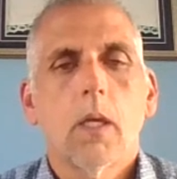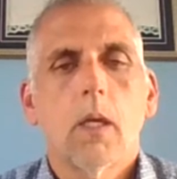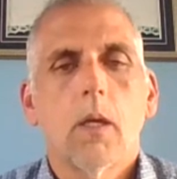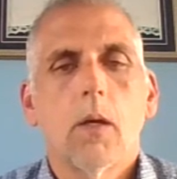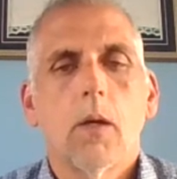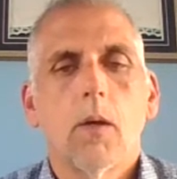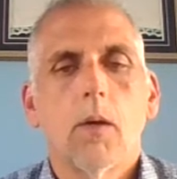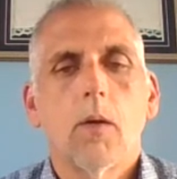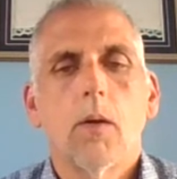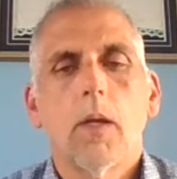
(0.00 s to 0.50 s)

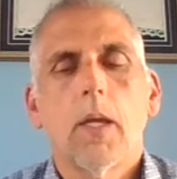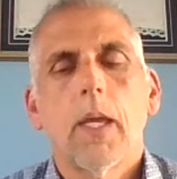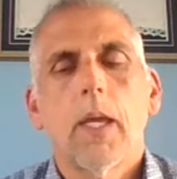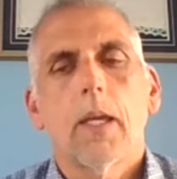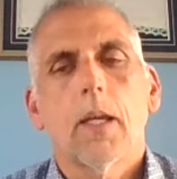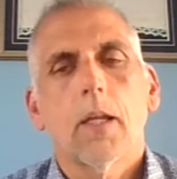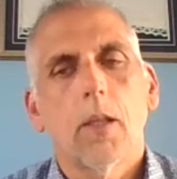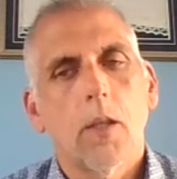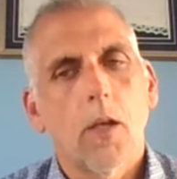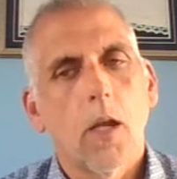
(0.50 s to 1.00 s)

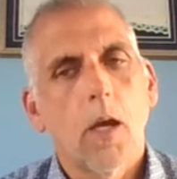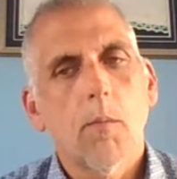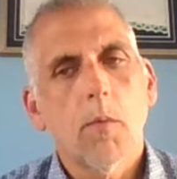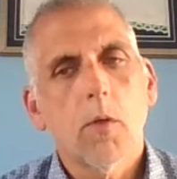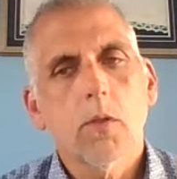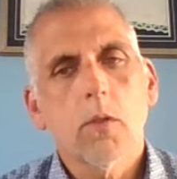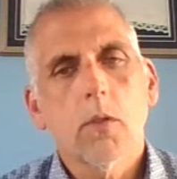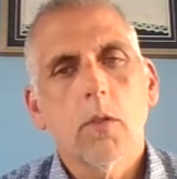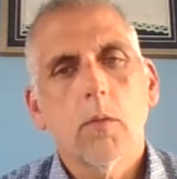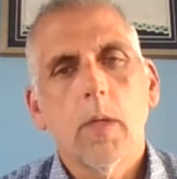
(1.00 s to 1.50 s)

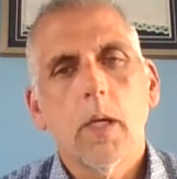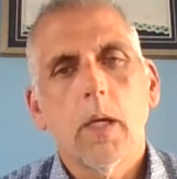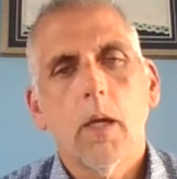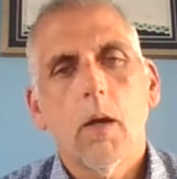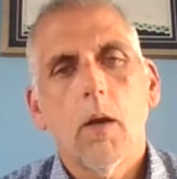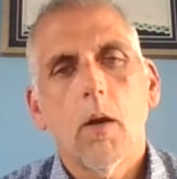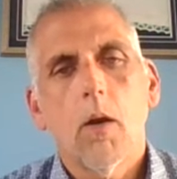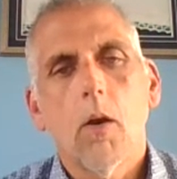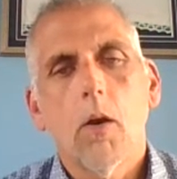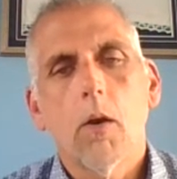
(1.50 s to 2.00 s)
Clinometer is a little bit
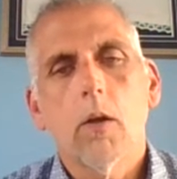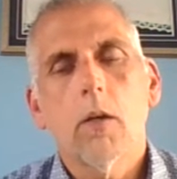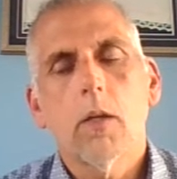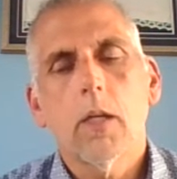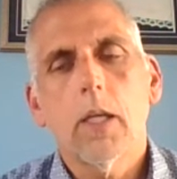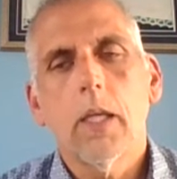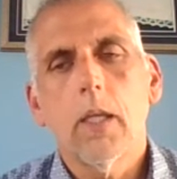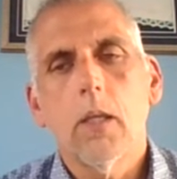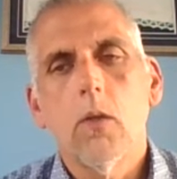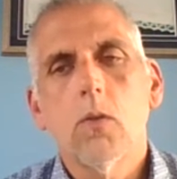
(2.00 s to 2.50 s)
harder to
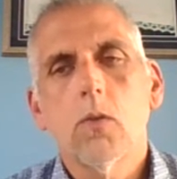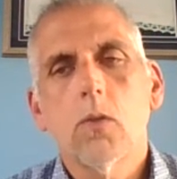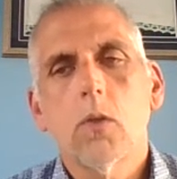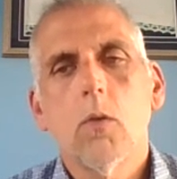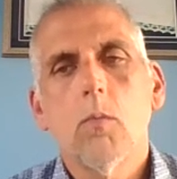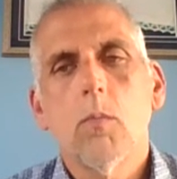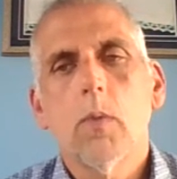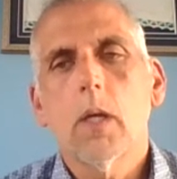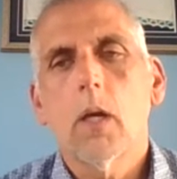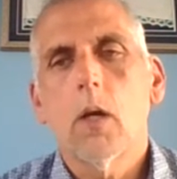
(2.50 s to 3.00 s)
get used
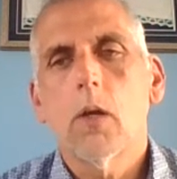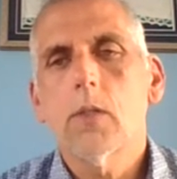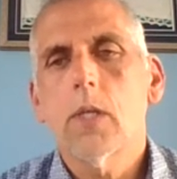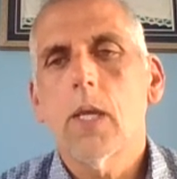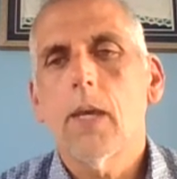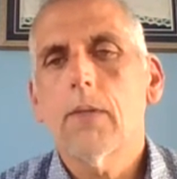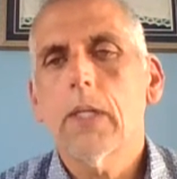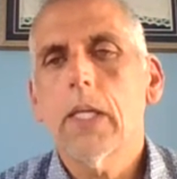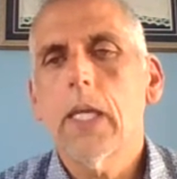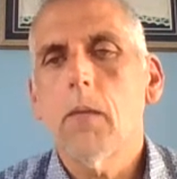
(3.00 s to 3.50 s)
to because you
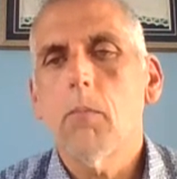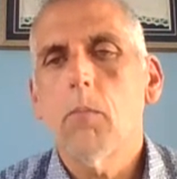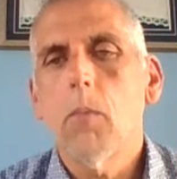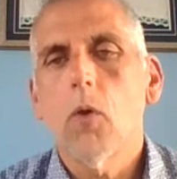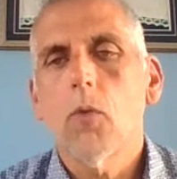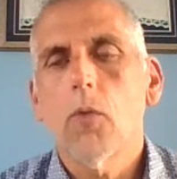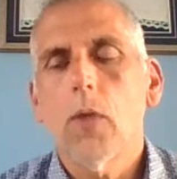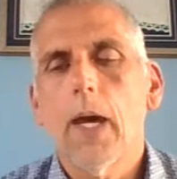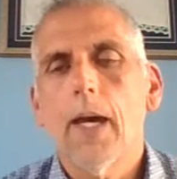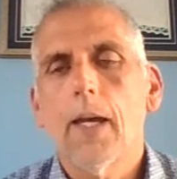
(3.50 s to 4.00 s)
have to keep
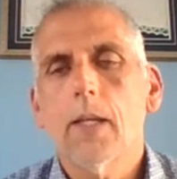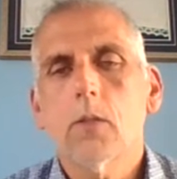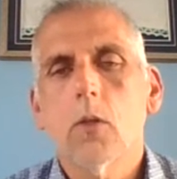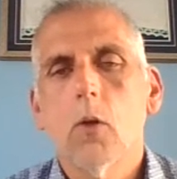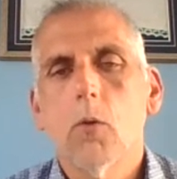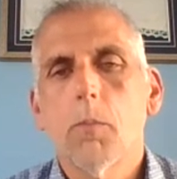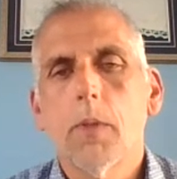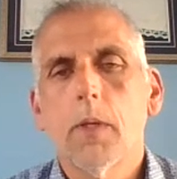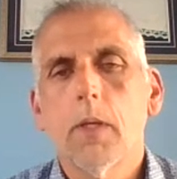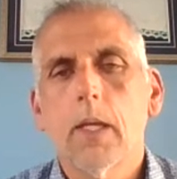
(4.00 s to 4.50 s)
both eyes
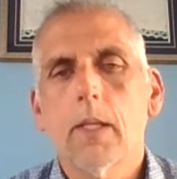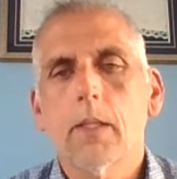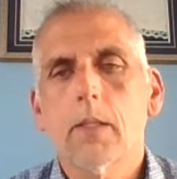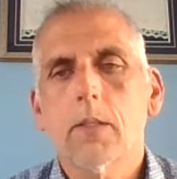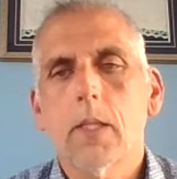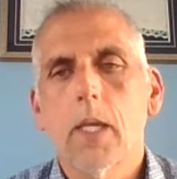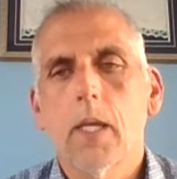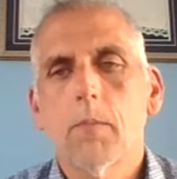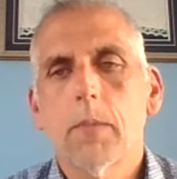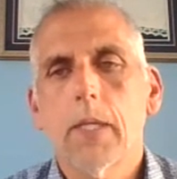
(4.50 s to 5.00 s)
open at the
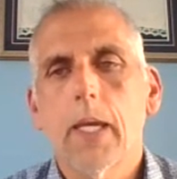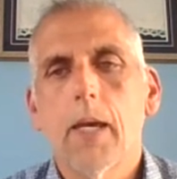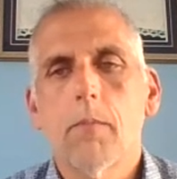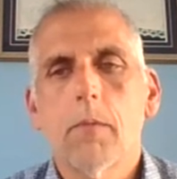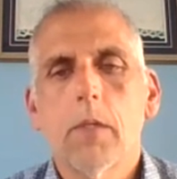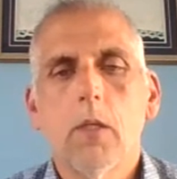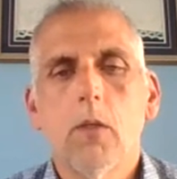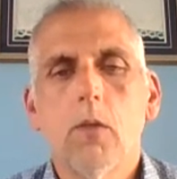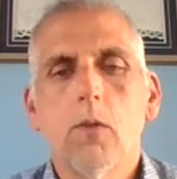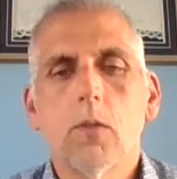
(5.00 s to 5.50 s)
same time
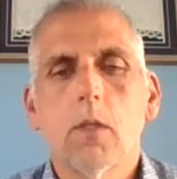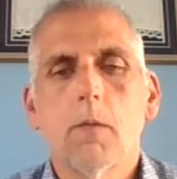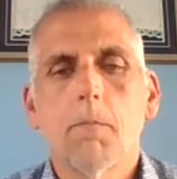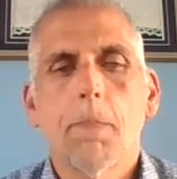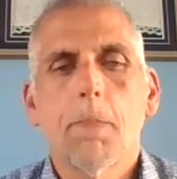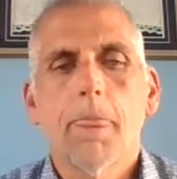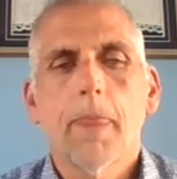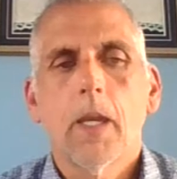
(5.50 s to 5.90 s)
to use it.